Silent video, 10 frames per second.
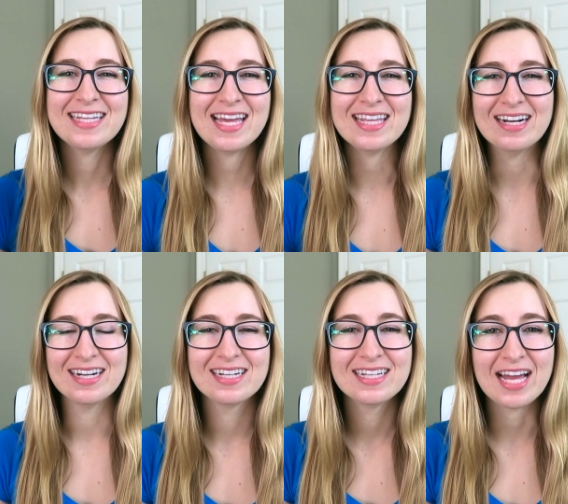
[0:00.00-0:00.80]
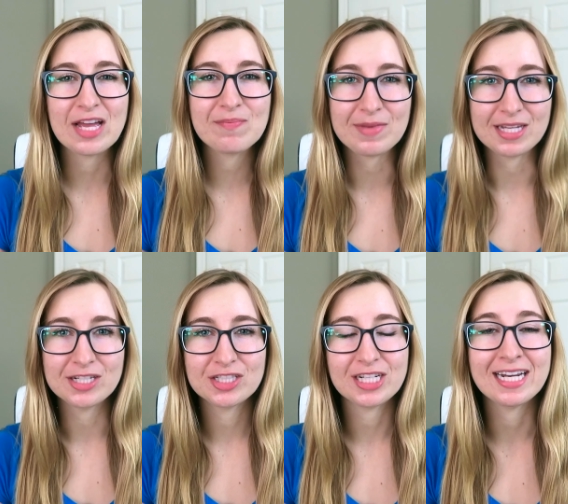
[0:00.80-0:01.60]
Hey there, I'm
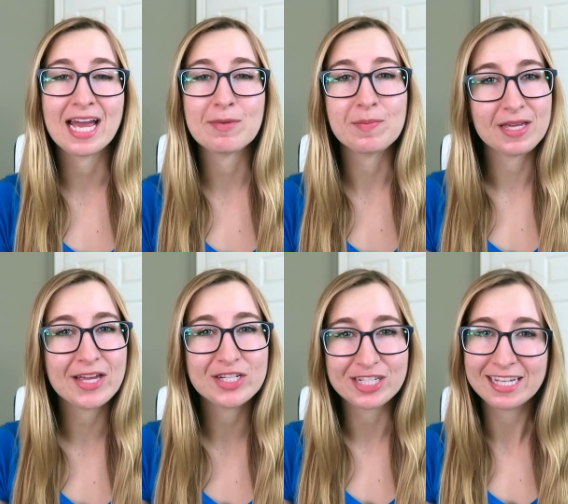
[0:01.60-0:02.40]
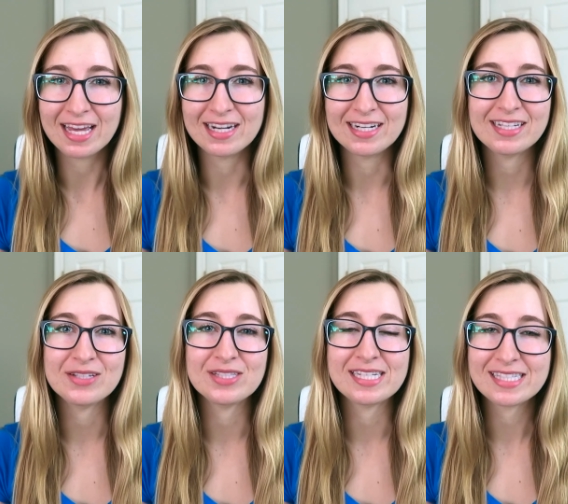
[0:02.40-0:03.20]
Miche, and I'm a PhD candidate
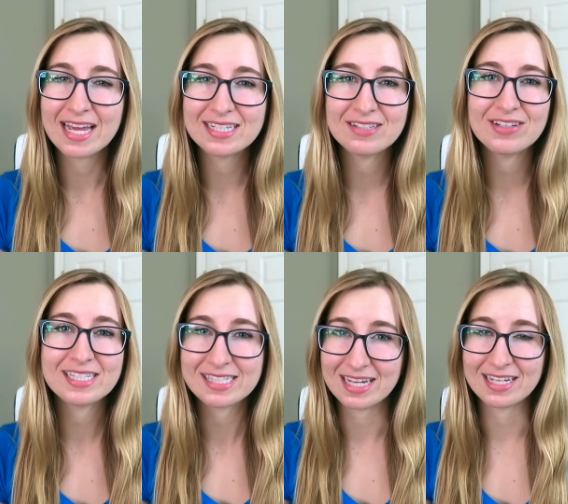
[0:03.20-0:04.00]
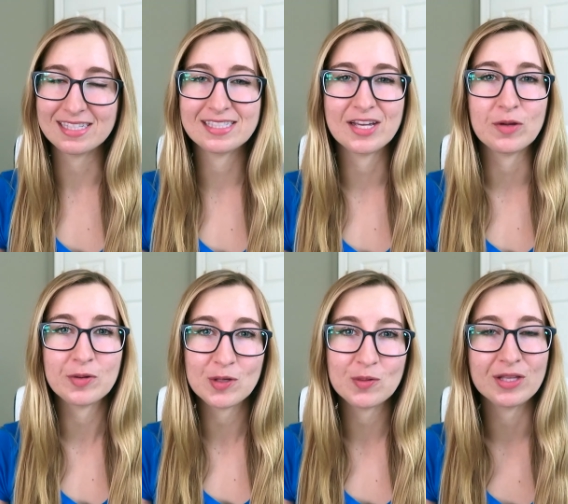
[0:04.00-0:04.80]
using scientific studies to
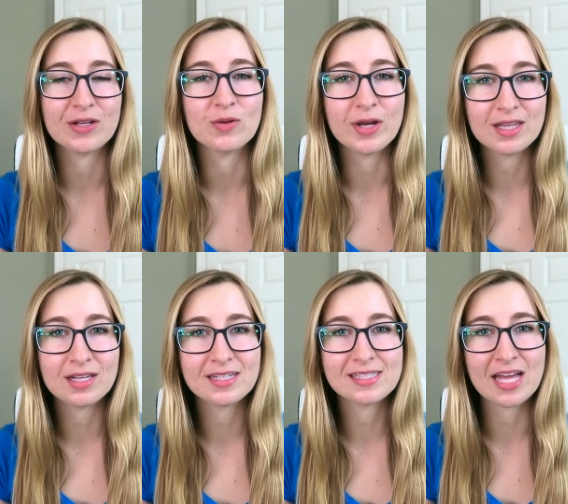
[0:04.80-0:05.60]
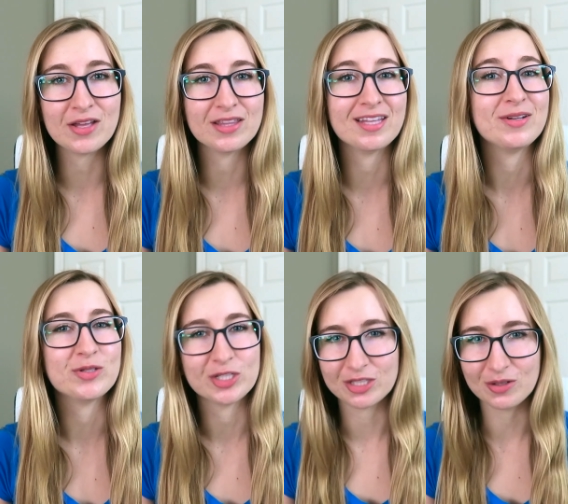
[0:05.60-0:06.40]
help you with your weight loss, health, and
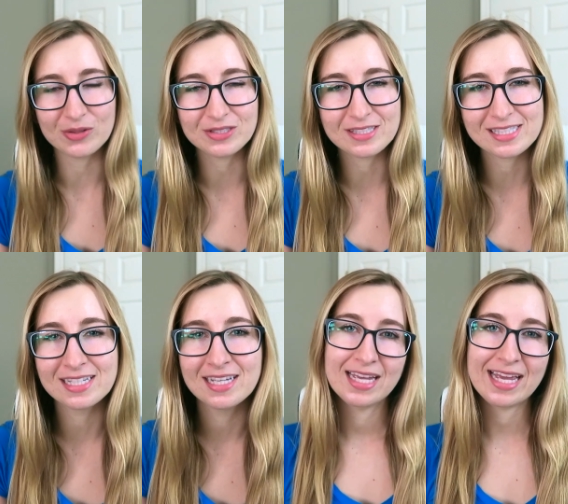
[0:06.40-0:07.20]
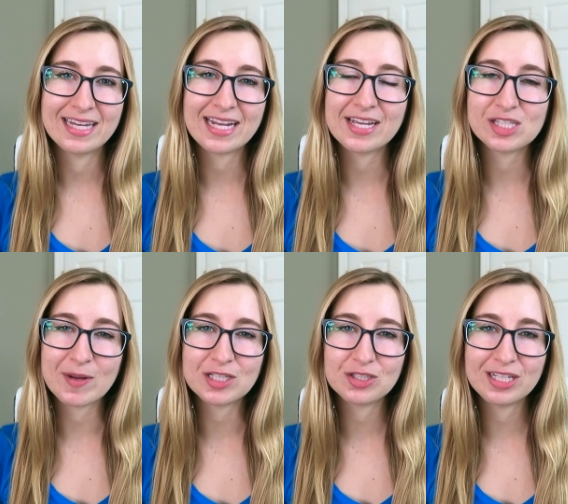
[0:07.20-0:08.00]
nutrition goals. And I
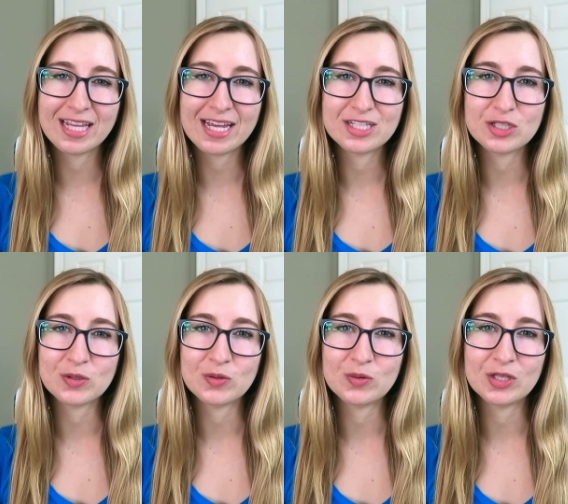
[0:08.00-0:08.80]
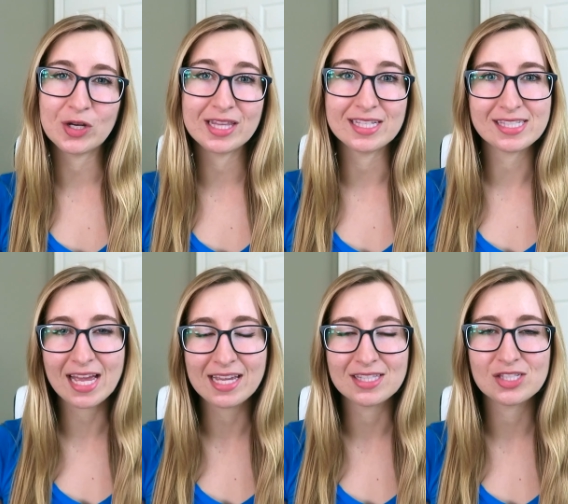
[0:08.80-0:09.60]
especially like to look at the
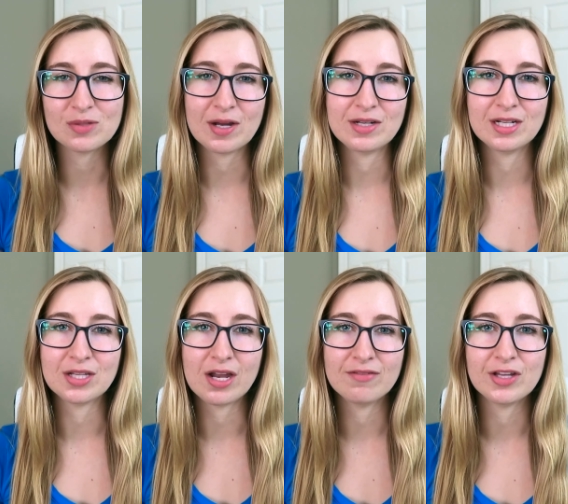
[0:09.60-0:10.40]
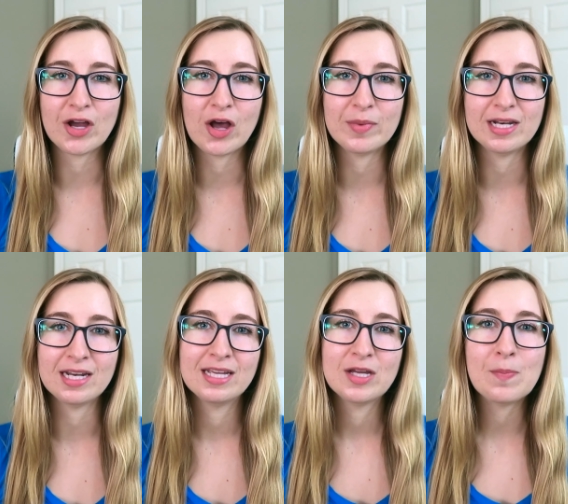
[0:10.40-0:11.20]
science surrounding a lot of the
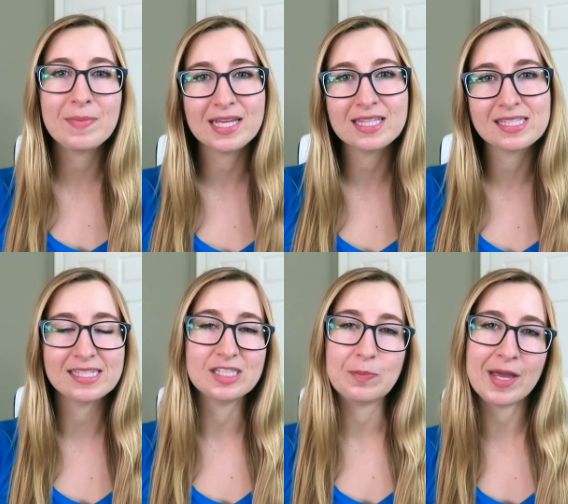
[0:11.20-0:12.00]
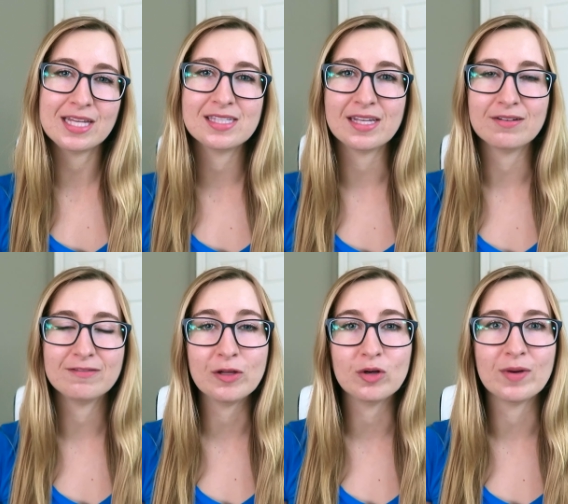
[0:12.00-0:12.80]
common myths and debates that
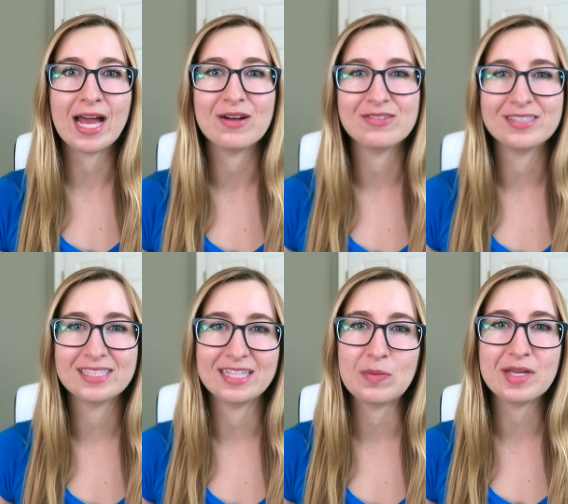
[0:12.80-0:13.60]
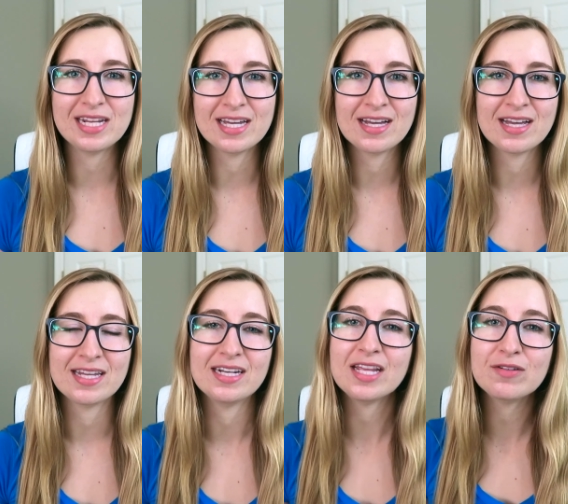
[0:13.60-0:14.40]
float around in the media
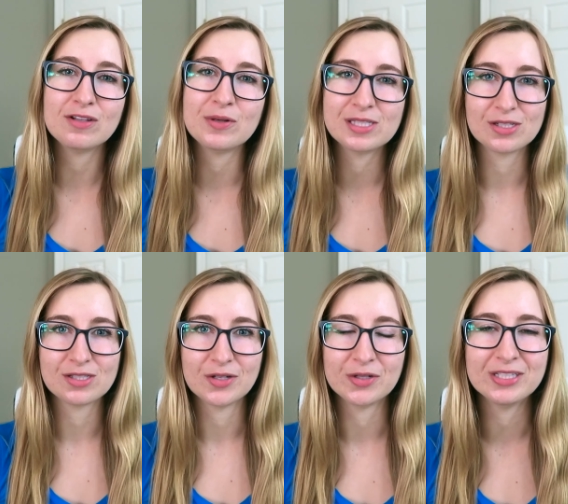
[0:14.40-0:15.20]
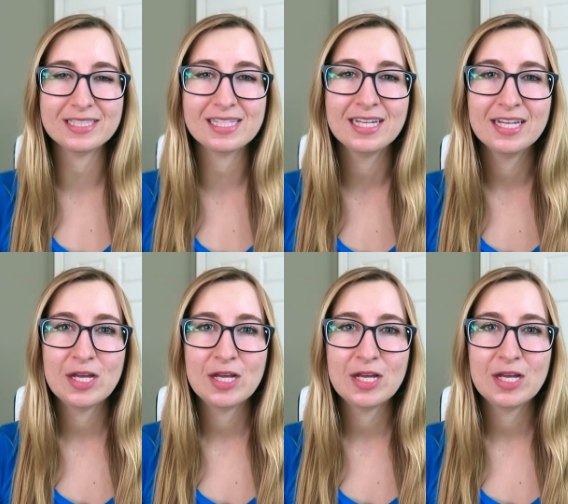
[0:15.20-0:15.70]
and influencer circles,